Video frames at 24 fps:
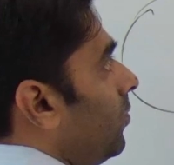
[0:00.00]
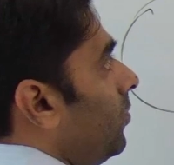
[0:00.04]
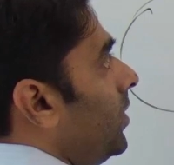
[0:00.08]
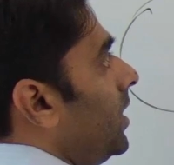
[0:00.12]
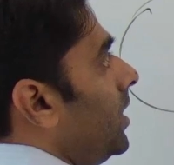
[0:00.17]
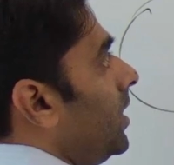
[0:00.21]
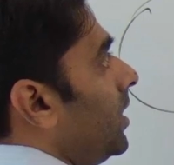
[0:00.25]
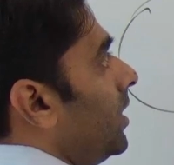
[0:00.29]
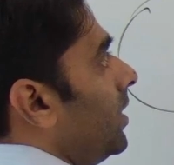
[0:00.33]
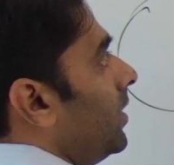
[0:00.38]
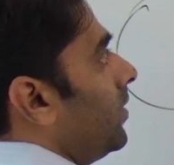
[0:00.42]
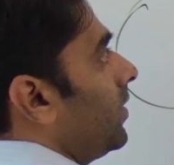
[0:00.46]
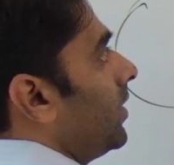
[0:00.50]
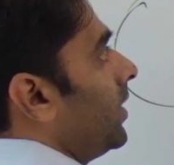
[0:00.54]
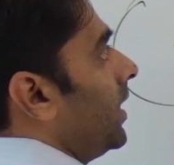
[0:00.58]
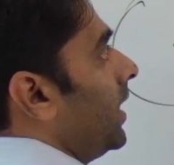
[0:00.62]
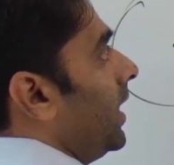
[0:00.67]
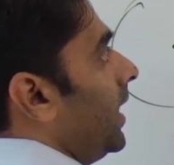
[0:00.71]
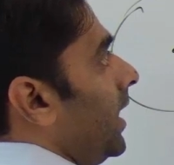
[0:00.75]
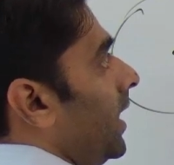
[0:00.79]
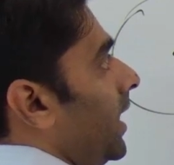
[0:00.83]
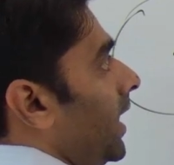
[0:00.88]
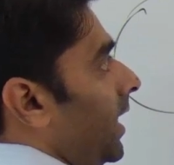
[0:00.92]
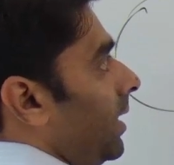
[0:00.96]
is
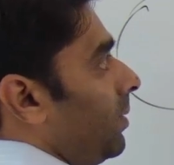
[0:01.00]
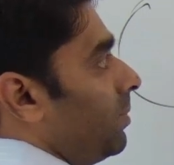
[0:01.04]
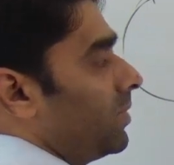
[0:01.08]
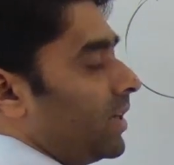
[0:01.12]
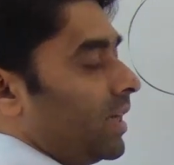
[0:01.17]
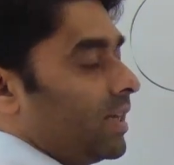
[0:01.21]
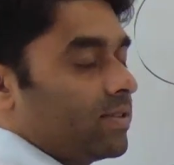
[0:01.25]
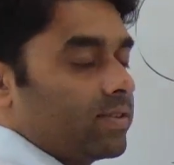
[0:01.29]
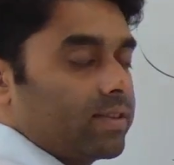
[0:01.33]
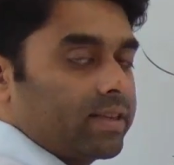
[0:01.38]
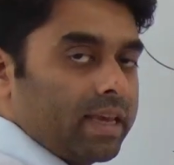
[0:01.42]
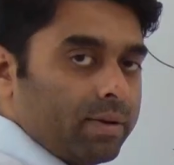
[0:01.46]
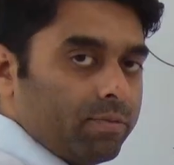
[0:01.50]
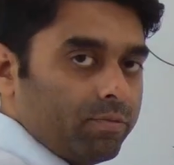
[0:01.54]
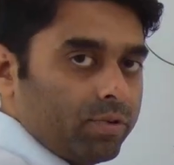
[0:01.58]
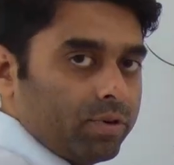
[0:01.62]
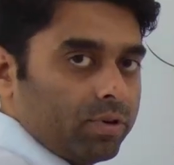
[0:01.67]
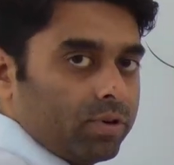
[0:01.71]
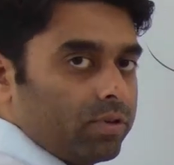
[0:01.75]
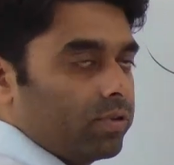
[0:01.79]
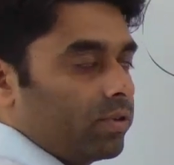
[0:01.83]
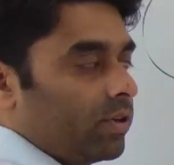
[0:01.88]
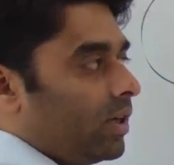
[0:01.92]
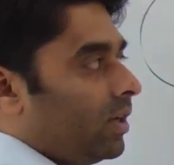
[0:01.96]
k times escape
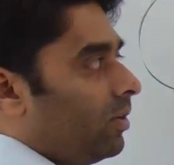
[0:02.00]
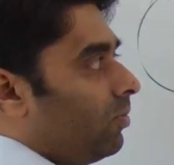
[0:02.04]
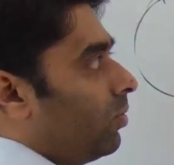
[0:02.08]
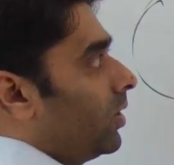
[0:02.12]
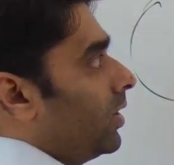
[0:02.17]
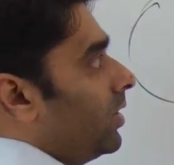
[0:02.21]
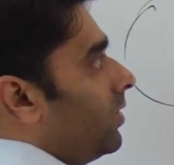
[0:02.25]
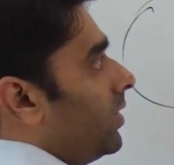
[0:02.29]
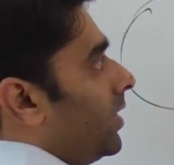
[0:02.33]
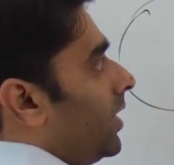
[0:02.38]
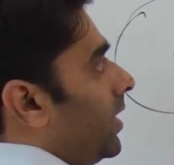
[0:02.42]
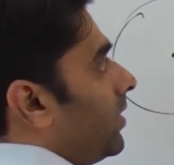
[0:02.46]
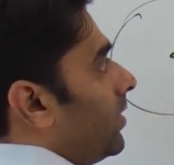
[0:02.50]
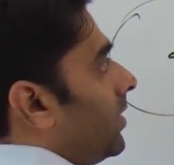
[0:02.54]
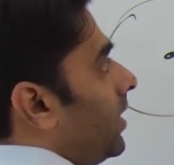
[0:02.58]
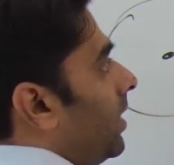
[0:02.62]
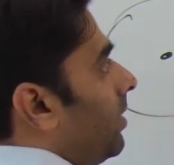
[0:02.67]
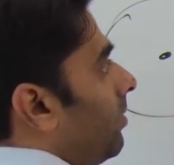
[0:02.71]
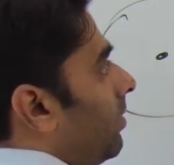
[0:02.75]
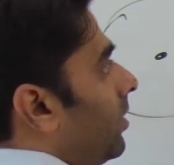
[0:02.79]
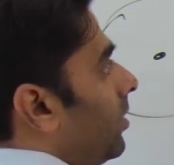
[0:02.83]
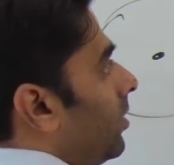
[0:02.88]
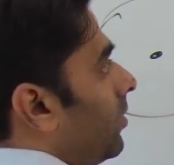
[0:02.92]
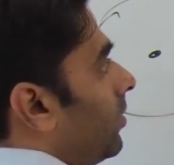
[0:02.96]
velocity. What is our escape
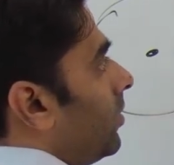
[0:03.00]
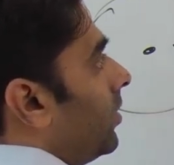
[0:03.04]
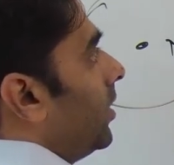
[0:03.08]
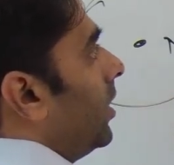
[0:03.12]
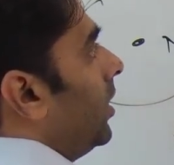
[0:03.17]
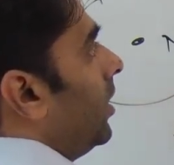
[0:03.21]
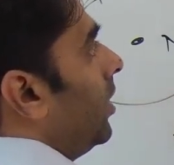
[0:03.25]
velocity?